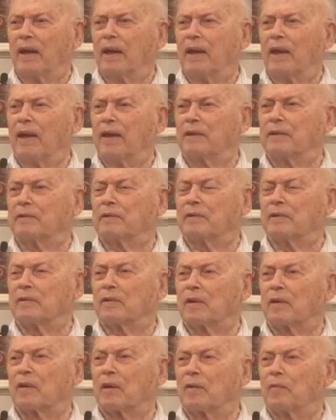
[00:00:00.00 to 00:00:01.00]
And
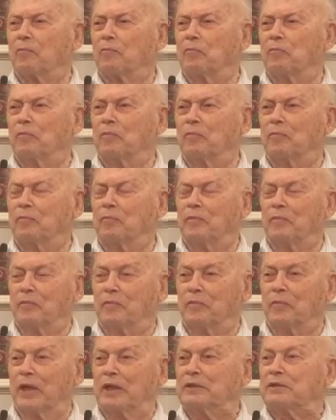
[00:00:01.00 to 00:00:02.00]

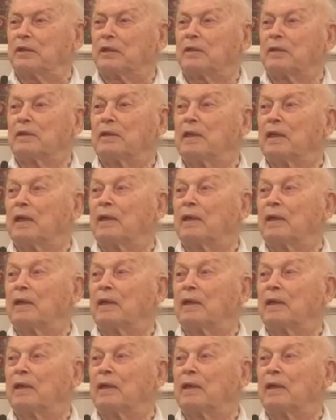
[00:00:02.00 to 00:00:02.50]
basically